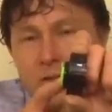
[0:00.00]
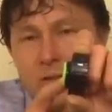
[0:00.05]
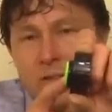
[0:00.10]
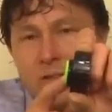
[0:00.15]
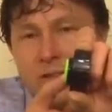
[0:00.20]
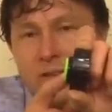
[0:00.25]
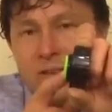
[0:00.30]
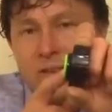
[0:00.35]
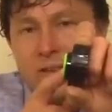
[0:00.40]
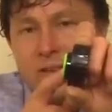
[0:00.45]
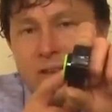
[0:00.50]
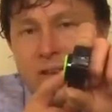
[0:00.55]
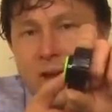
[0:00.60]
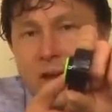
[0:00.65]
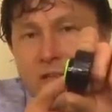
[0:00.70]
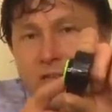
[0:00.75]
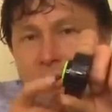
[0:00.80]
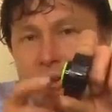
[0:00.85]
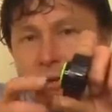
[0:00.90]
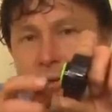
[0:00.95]
This is
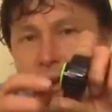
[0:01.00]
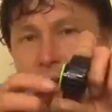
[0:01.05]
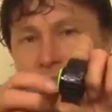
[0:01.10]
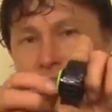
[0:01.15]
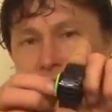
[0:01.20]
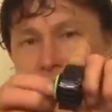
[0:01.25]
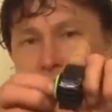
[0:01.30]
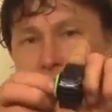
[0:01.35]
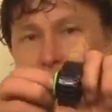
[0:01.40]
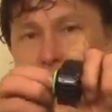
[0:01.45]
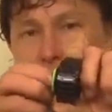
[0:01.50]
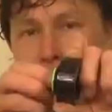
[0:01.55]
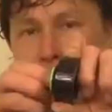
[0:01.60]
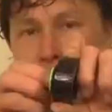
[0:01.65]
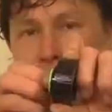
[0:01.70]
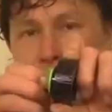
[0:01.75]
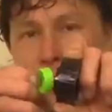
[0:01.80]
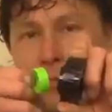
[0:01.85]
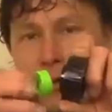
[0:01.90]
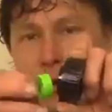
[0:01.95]
not the direction you want to
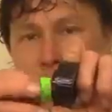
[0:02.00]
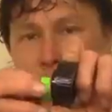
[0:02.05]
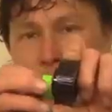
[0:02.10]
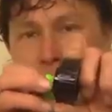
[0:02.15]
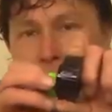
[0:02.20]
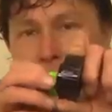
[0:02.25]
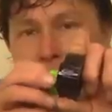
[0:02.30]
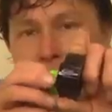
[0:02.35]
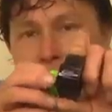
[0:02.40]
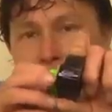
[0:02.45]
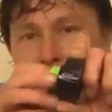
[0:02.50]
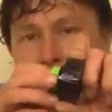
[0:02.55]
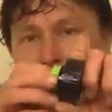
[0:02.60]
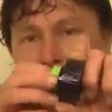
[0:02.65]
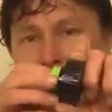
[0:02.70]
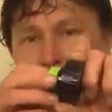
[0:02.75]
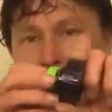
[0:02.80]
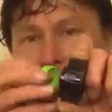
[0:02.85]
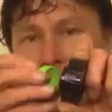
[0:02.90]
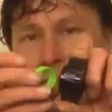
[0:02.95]
put it. You want to put it in
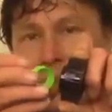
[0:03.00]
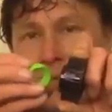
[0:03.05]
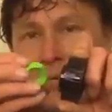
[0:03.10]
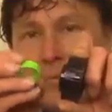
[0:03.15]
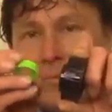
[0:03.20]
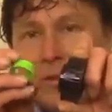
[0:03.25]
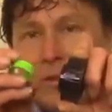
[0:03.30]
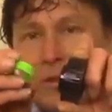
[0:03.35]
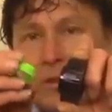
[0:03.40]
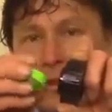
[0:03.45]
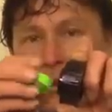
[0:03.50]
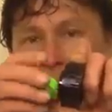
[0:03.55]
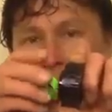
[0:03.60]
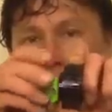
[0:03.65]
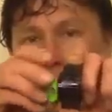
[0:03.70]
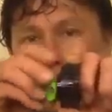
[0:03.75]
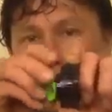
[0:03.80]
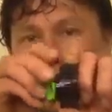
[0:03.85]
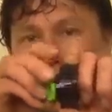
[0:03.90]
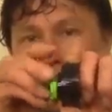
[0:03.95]
so that
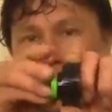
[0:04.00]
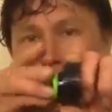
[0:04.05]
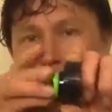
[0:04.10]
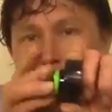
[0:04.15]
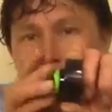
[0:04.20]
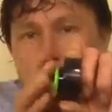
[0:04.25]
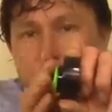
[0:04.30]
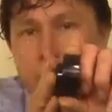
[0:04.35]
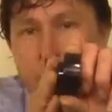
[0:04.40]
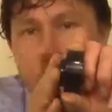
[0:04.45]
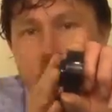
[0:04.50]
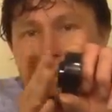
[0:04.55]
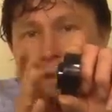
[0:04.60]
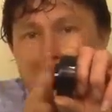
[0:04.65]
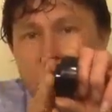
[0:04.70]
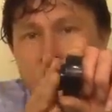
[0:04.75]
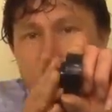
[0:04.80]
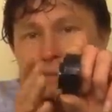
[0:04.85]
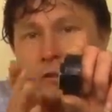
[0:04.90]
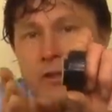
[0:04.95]
Um, you know, when you put it
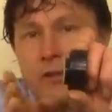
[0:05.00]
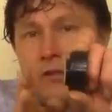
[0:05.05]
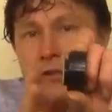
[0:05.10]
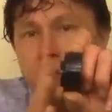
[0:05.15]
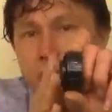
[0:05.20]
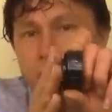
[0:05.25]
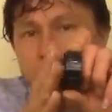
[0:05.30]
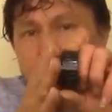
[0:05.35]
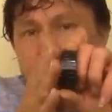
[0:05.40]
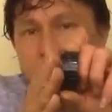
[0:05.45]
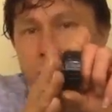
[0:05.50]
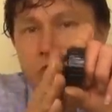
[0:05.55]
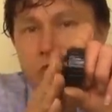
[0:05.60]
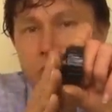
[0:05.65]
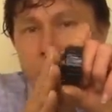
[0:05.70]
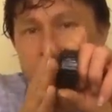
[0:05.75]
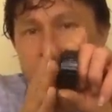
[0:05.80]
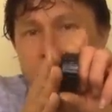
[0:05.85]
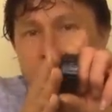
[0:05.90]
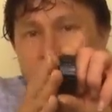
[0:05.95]
in, it, it is
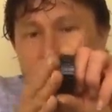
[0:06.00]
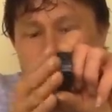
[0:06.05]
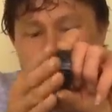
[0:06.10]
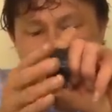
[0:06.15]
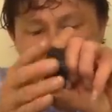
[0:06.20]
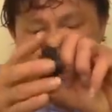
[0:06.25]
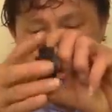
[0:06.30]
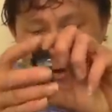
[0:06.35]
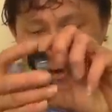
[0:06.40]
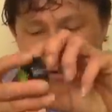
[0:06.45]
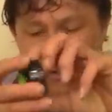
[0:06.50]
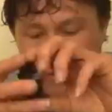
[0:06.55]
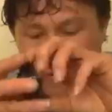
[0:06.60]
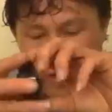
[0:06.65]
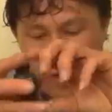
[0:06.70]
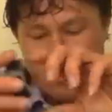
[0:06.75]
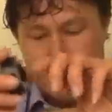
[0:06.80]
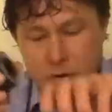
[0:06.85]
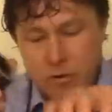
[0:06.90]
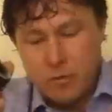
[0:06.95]
flush in there, so
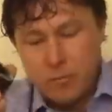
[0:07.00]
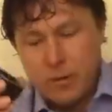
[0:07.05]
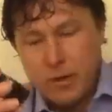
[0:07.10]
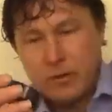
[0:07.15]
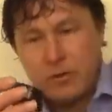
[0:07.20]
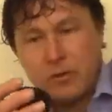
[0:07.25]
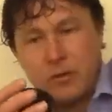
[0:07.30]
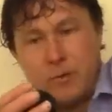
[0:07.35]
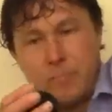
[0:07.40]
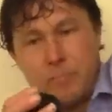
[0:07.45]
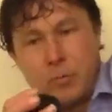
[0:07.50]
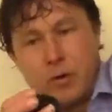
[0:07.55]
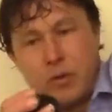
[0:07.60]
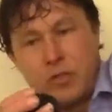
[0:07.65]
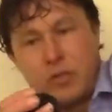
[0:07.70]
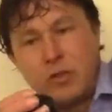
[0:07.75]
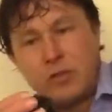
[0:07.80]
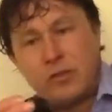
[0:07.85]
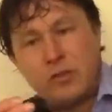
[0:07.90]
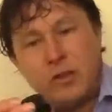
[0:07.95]
that when you basically
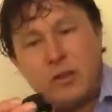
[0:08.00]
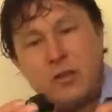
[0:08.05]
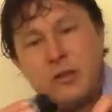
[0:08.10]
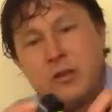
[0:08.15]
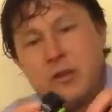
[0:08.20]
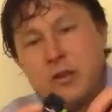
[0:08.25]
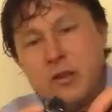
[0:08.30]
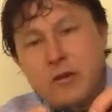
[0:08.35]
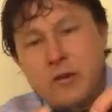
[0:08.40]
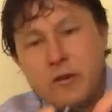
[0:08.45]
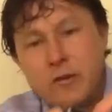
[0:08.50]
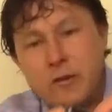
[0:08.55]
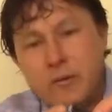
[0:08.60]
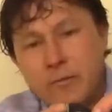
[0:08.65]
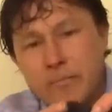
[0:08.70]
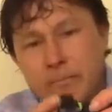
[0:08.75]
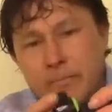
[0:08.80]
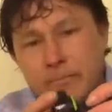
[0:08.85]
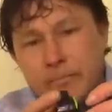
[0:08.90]
put this in here,